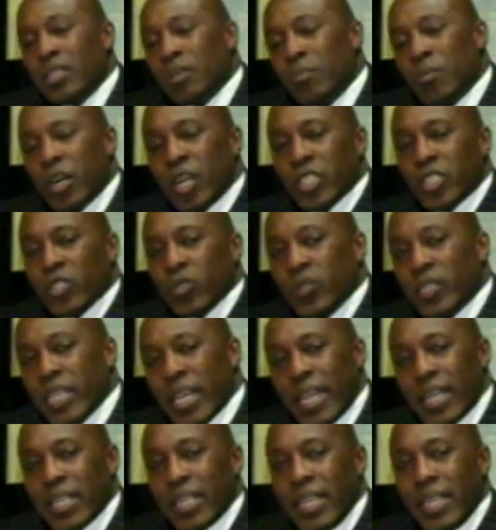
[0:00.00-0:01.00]
The martial
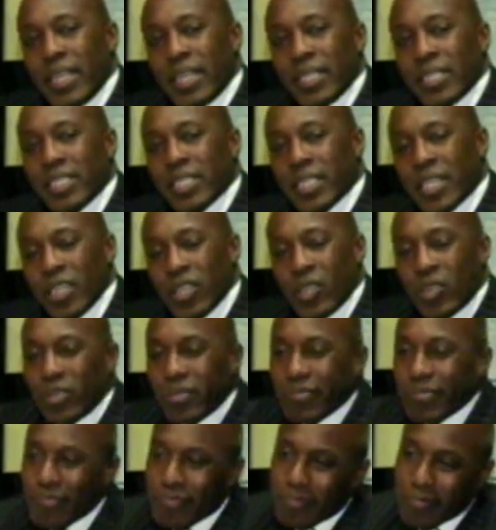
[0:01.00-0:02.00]
technique and
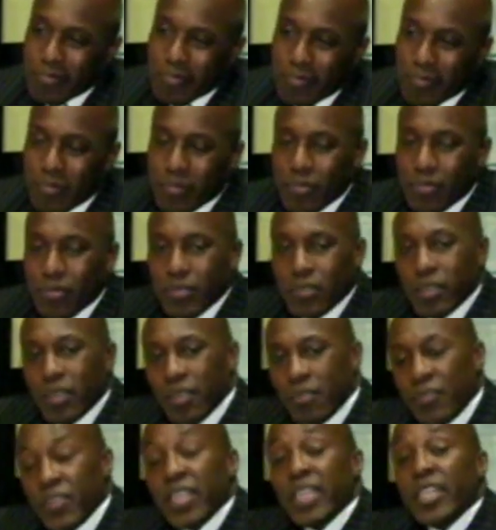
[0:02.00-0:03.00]
skill,
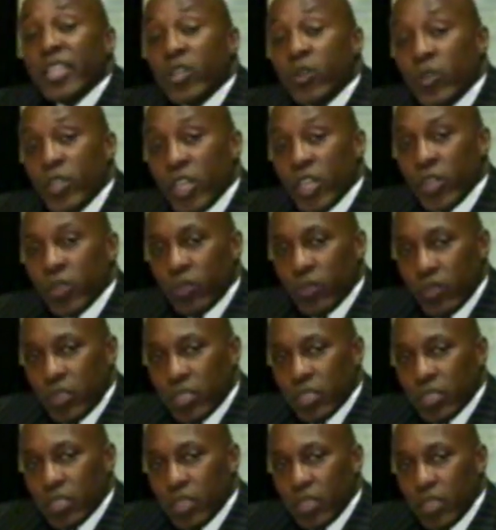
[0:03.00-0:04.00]
vehicle
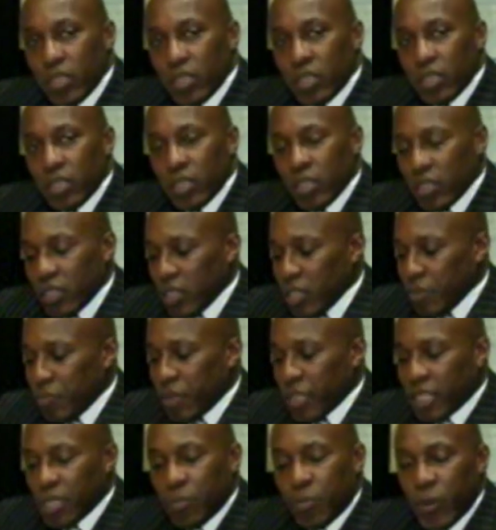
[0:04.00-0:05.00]
used.
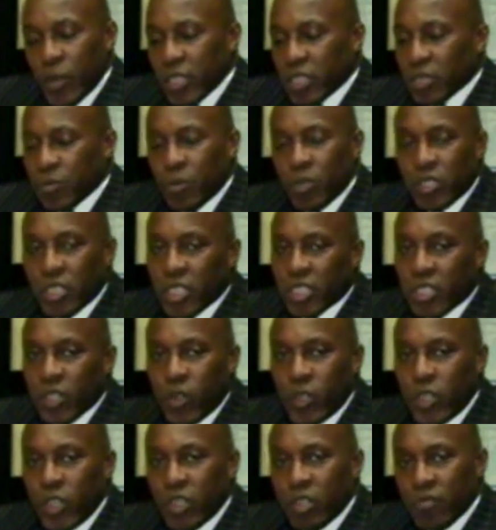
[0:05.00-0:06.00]
But the principles are
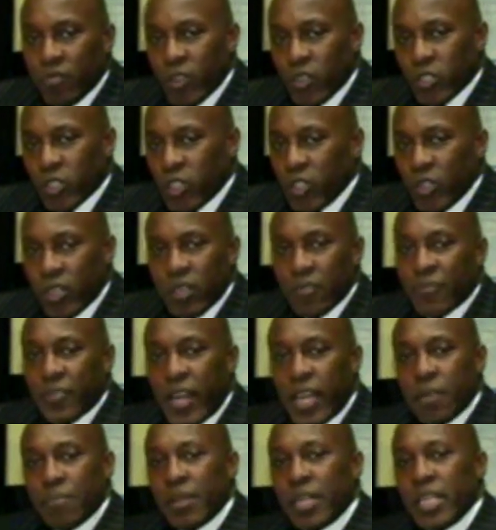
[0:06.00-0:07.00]
so universal. You can
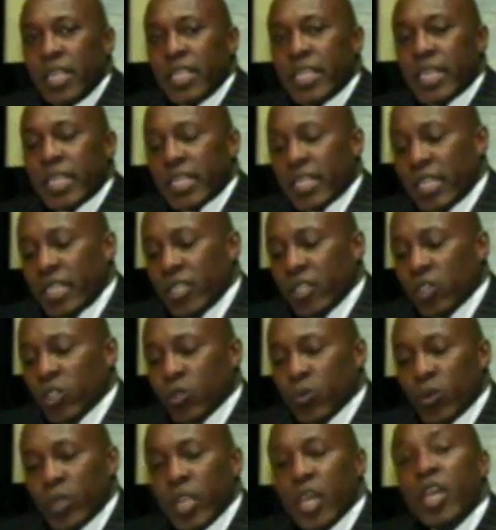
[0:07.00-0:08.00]
find them in anything that
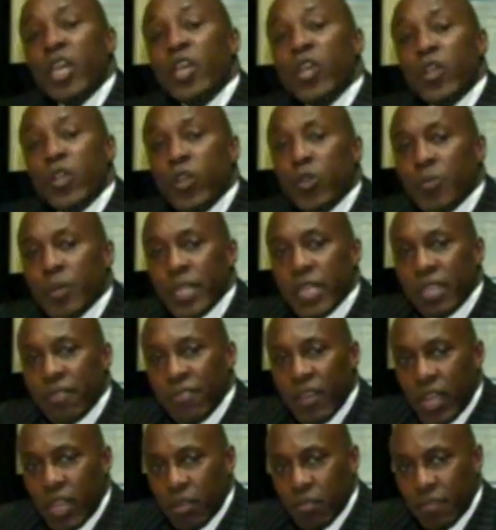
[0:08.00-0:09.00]
deals with human
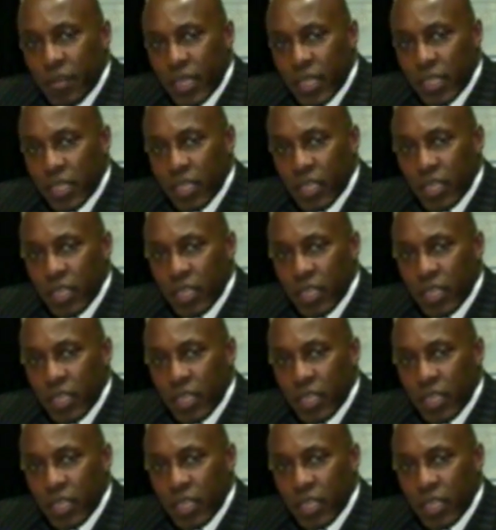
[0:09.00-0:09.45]
development.